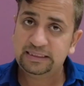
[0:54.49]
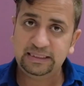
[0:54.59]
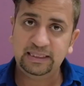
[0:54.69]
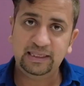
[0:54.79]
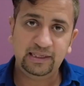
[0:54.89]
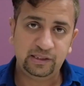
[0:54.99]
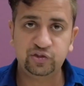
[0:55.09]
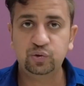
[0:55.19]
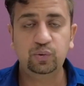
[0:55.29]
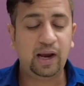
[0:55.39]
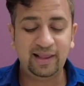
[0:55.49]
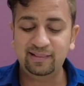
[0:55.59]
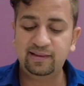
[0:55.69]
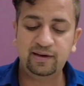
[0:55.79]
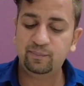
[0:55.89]
the issue
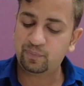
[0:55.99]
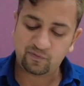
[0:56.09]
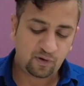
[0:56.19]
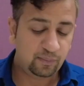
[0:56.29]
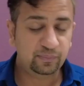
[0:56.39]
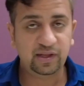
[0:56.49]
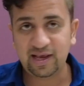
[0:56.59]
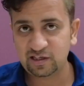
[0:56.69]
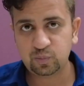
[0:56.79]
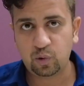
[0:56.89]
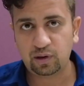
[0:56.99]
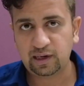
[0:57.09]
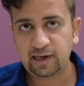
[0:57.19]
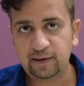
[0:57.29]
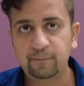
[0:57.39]
and then perform the export
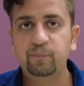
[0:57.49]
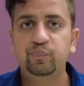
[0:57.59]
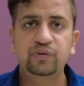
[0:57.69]
again.